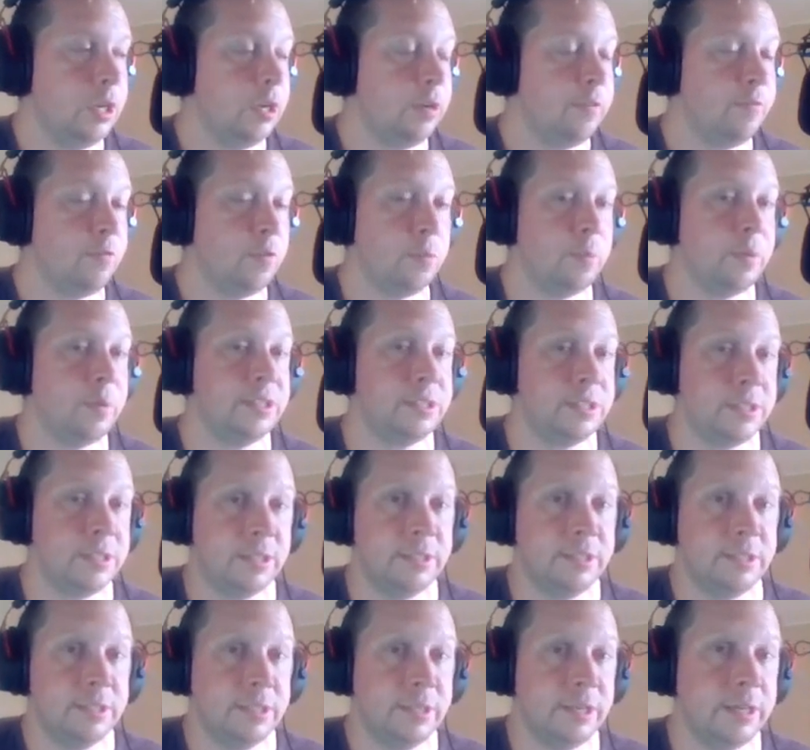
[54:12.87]
for my
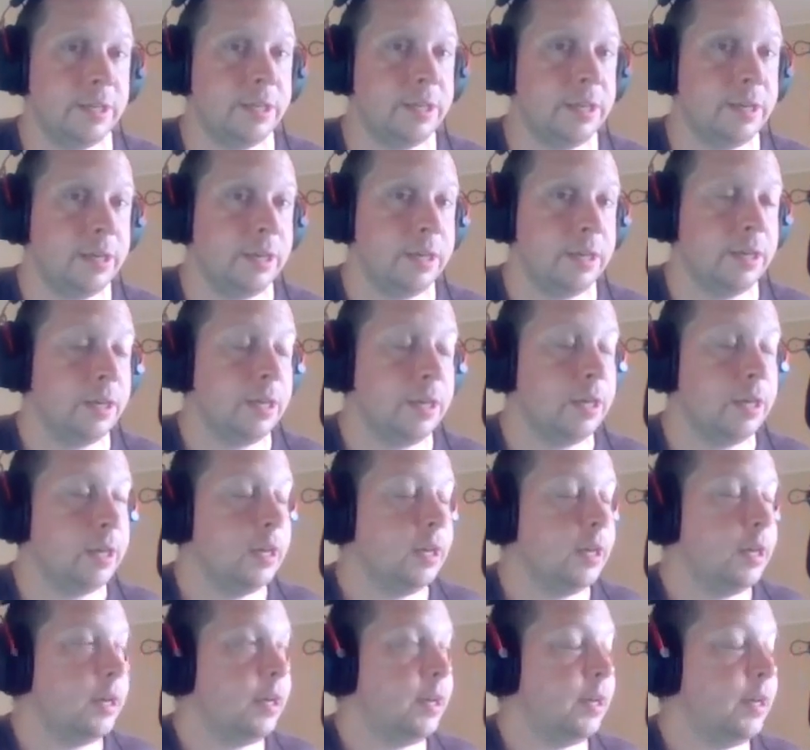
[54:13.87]
son's sake.
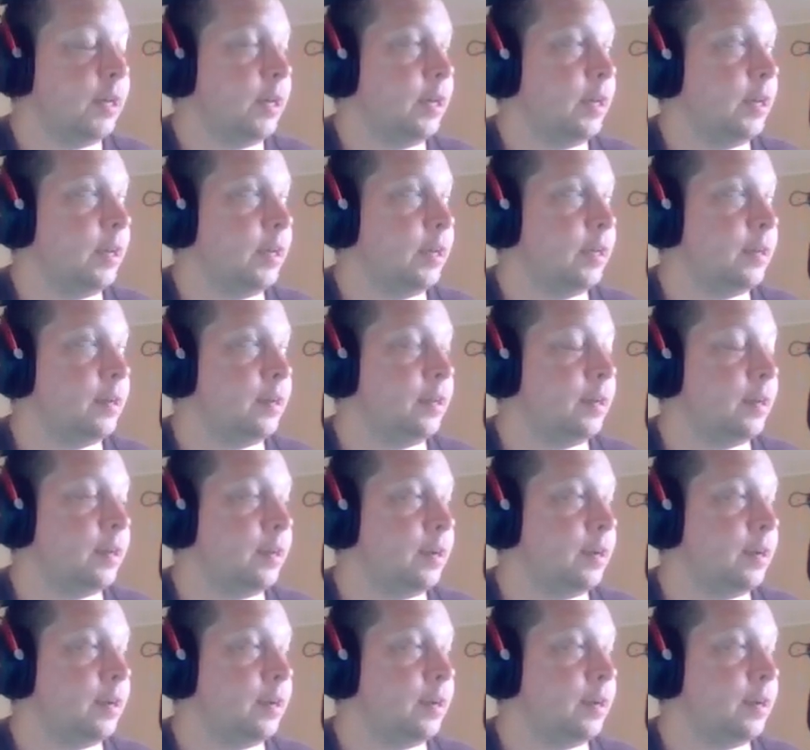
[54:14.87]
And